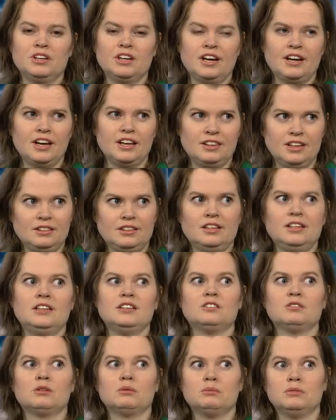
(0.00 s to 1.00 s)
And I think they need to
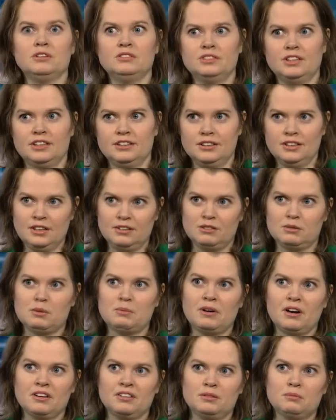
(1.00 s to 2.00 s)
remove it from a
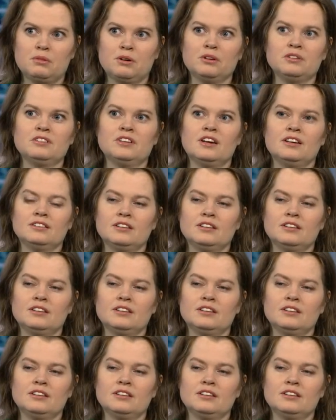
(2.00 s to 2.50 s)
partisan process.